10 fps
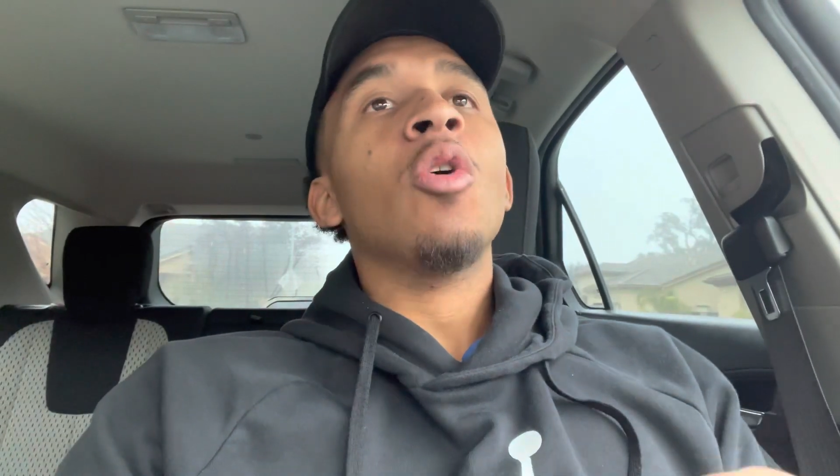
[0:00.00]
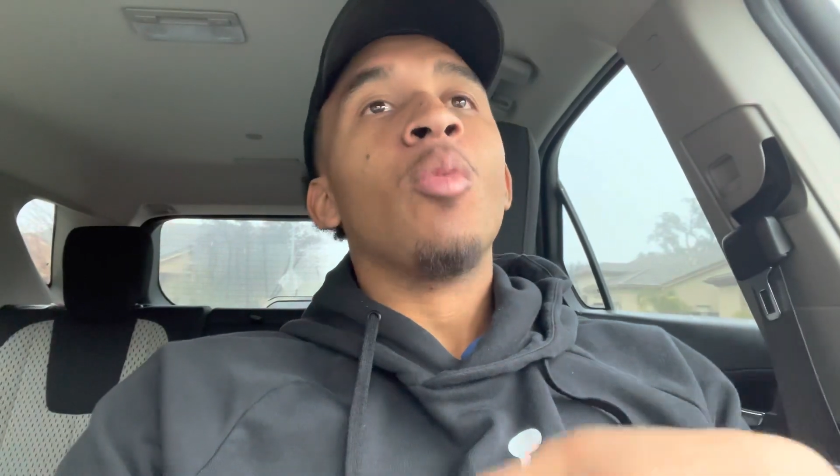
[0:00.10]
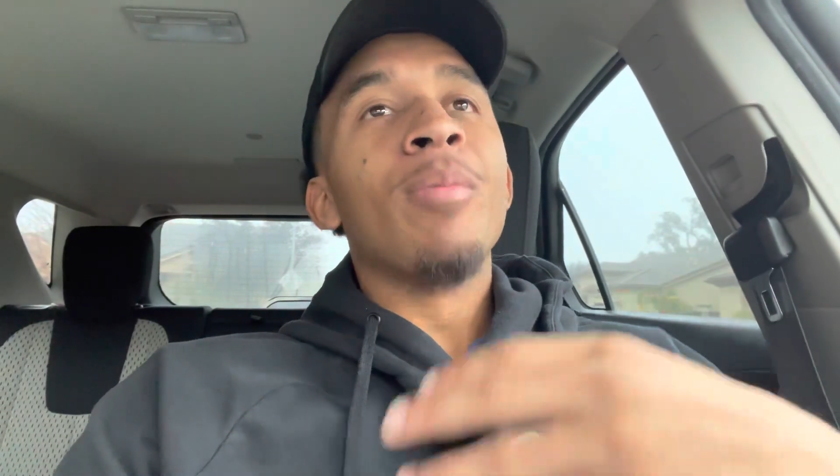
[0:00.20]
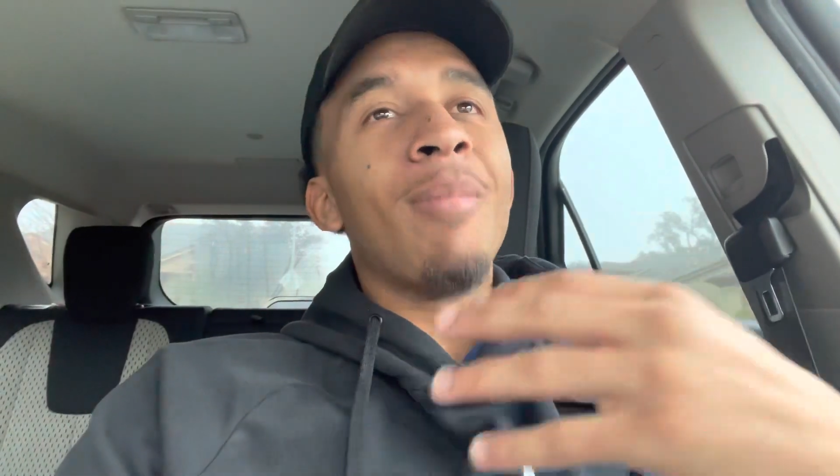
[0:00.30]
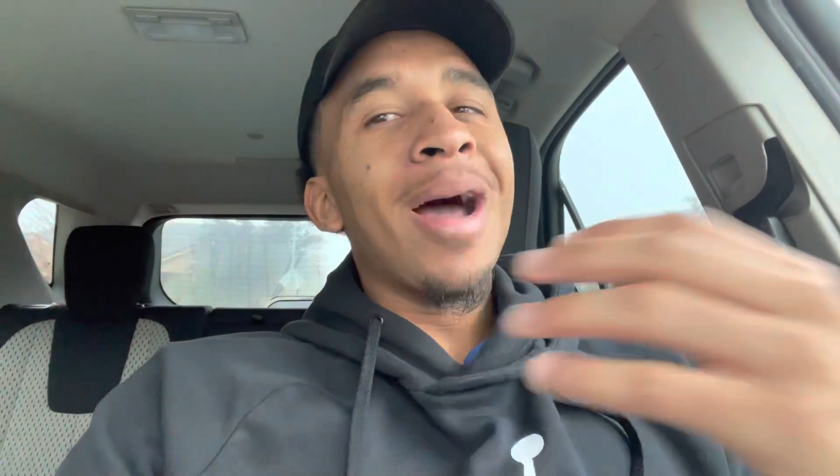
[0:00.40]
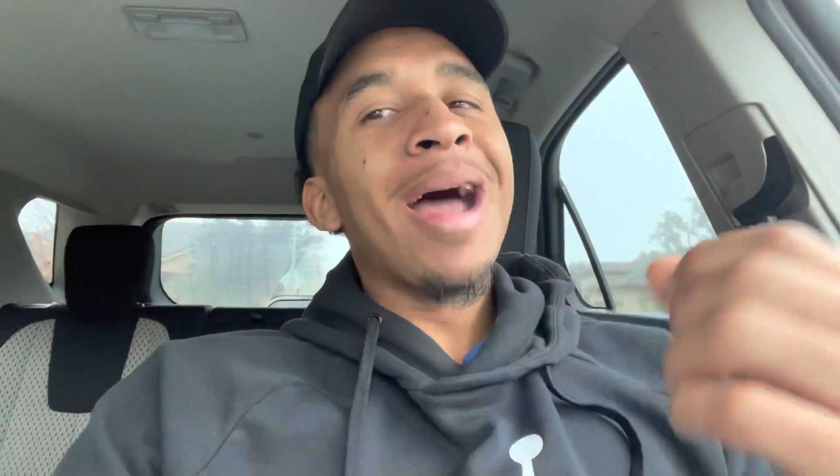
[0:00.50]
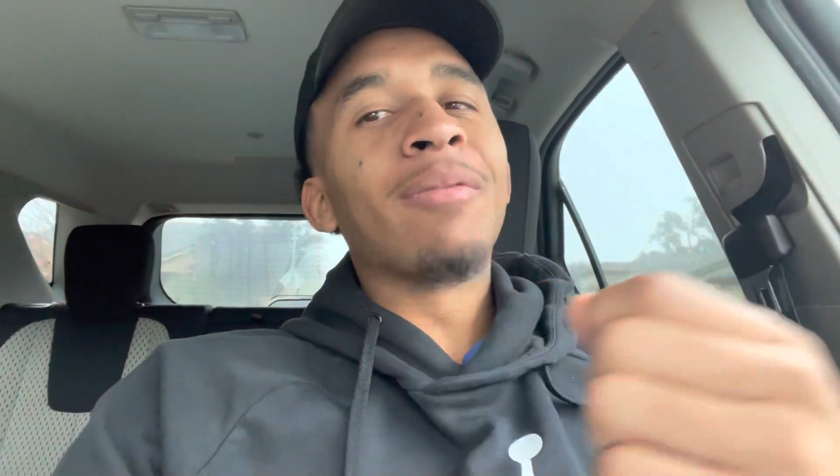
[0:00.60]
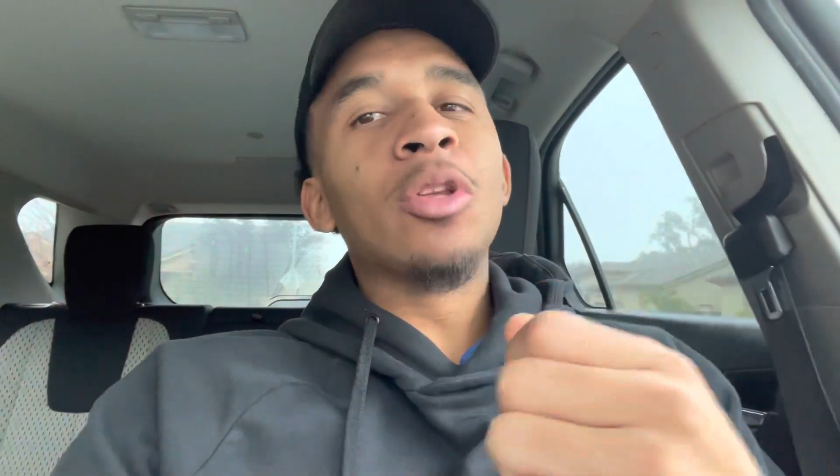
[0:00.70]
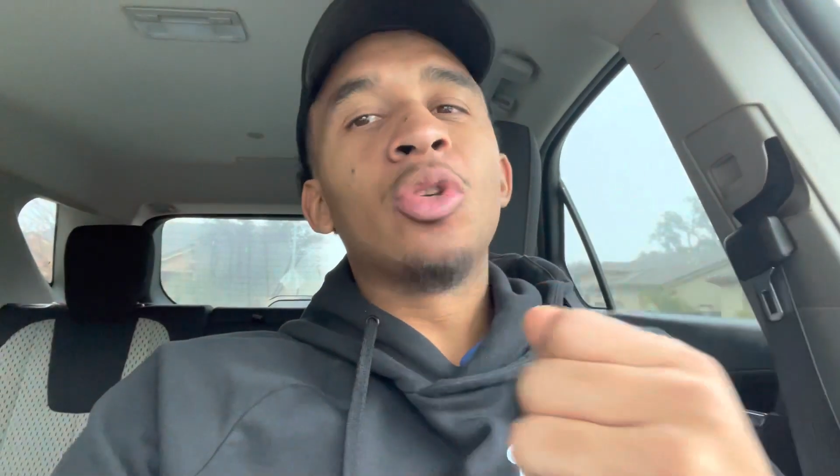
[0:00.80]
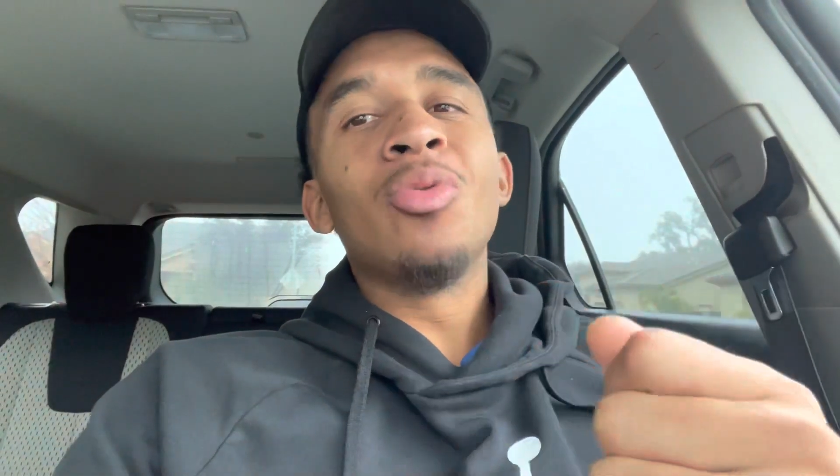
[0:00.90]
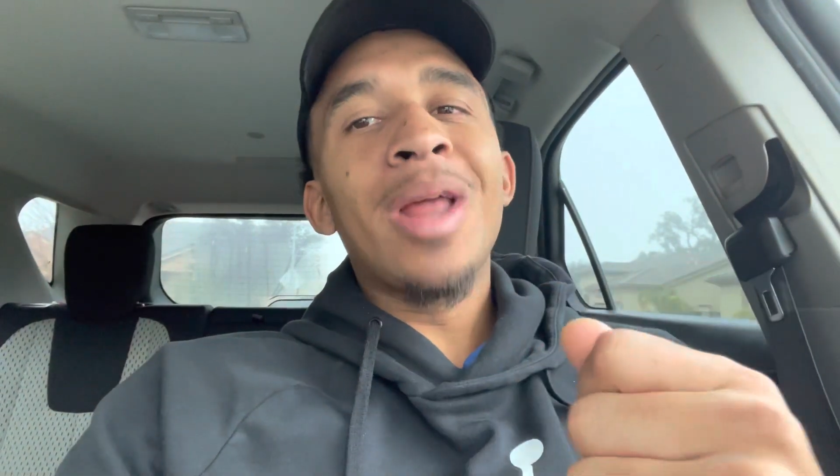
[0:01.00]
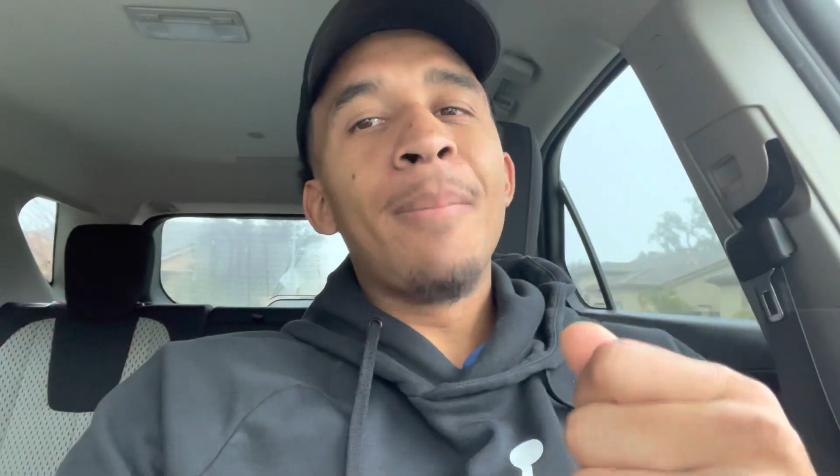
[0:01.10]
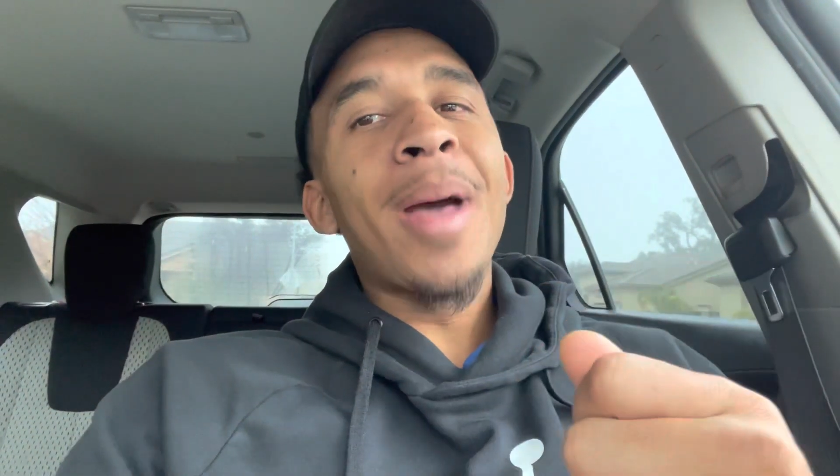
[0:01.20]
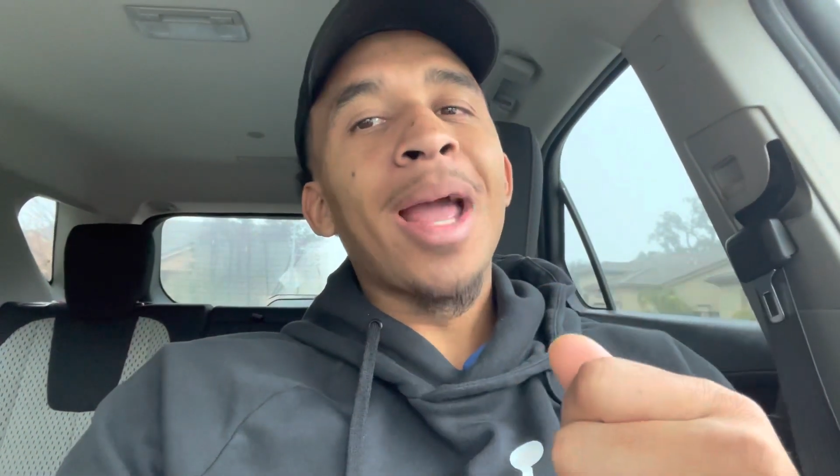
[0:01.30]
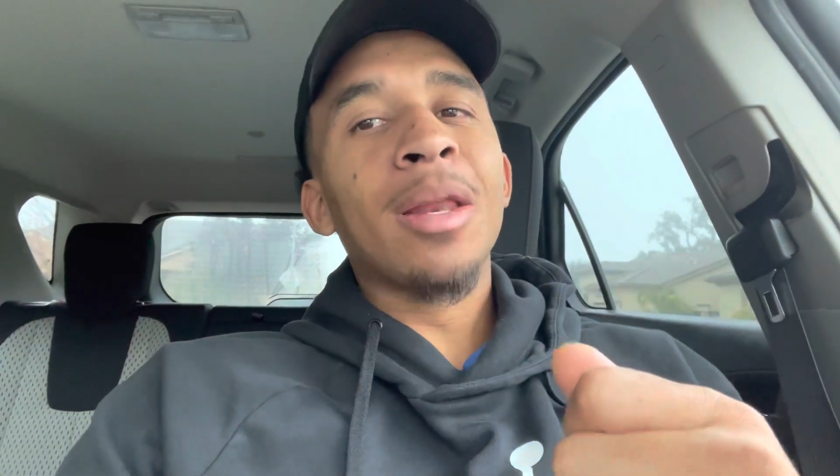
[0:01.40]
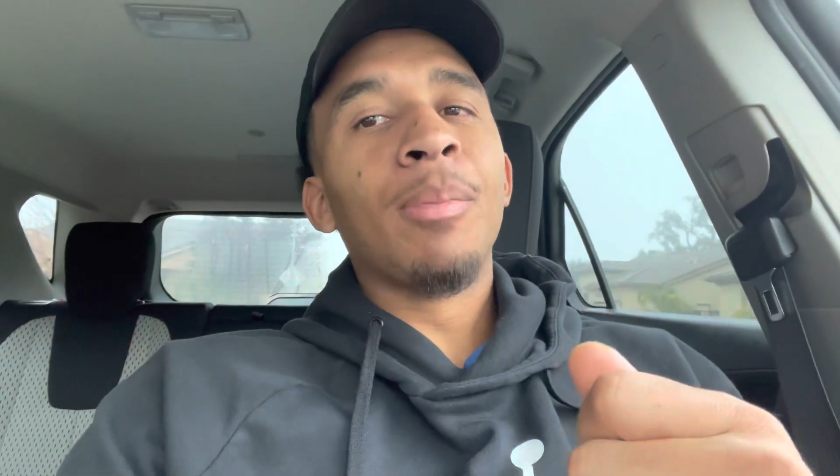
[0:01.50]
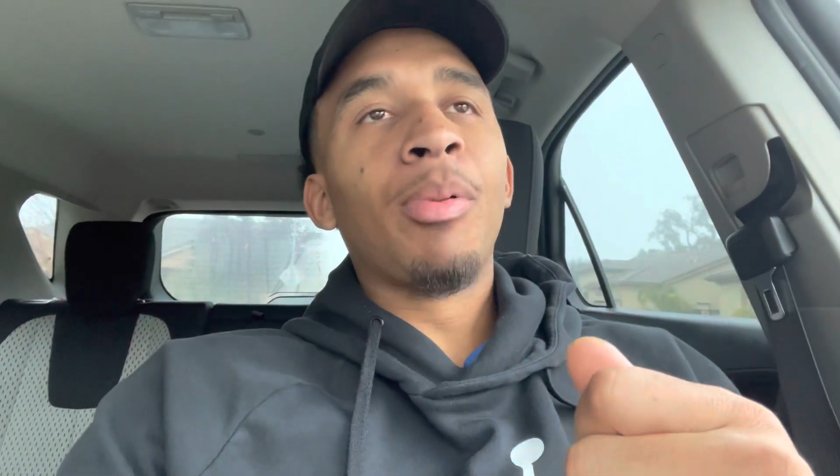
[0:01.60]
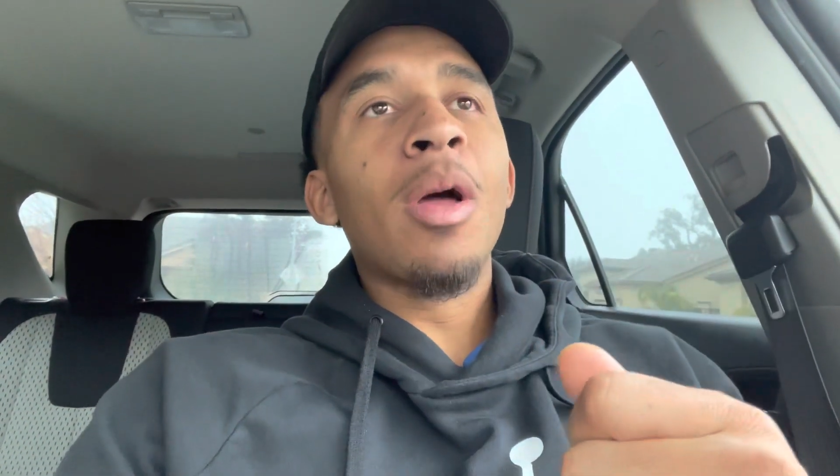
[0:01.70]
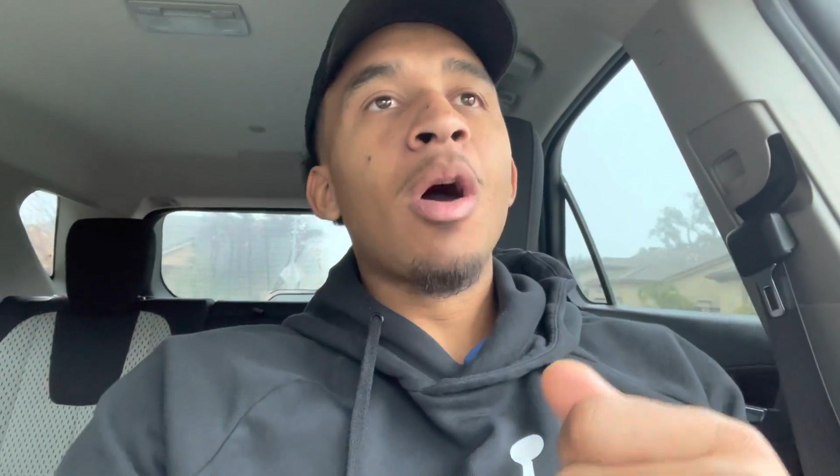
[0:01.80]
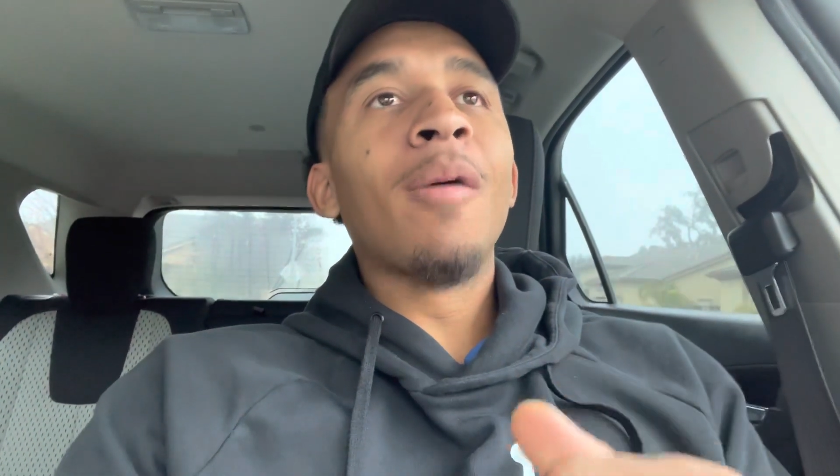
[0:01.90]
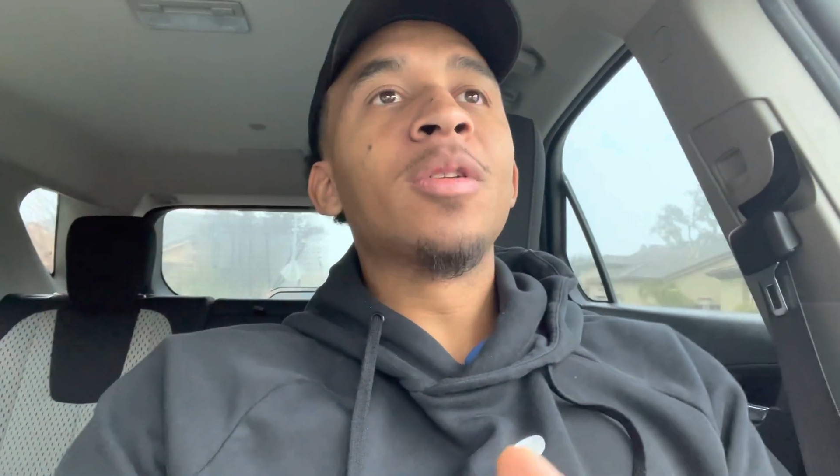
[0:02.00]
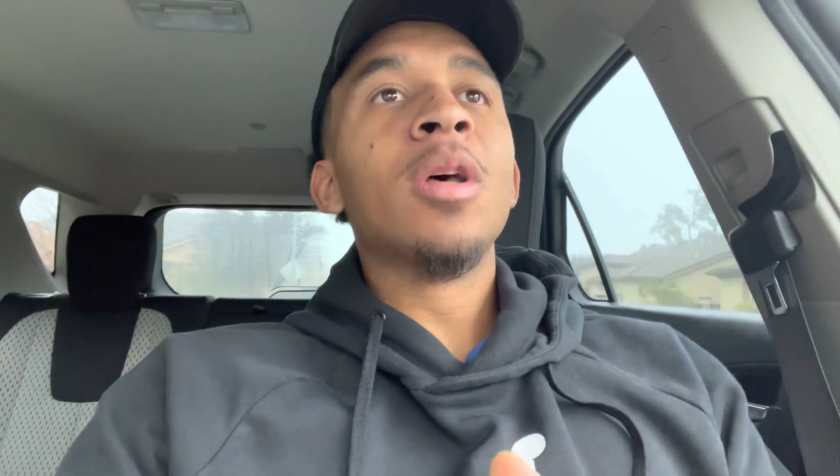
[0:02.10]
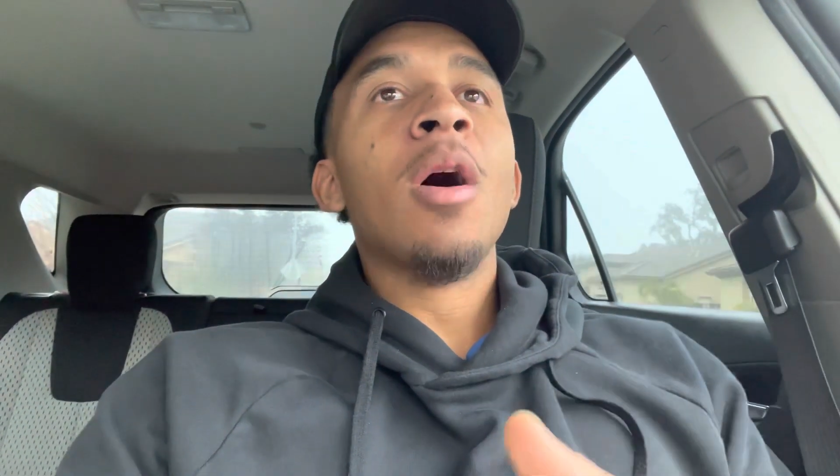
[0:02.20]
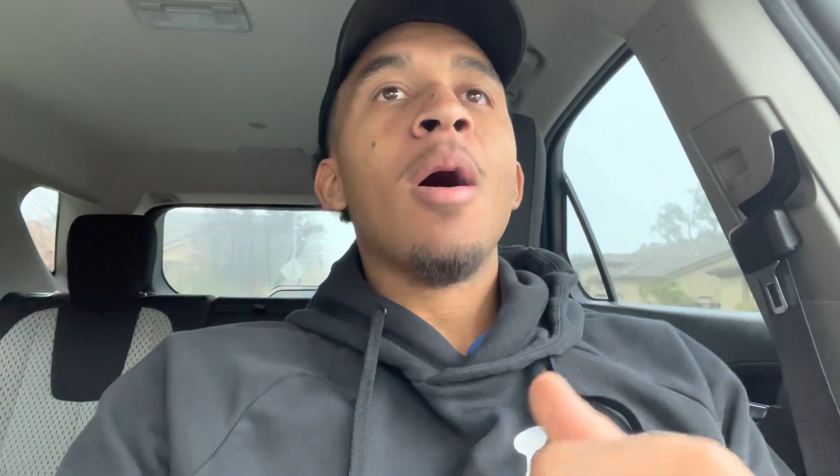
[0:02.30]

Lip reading: We might have to tune that back in the playoffs,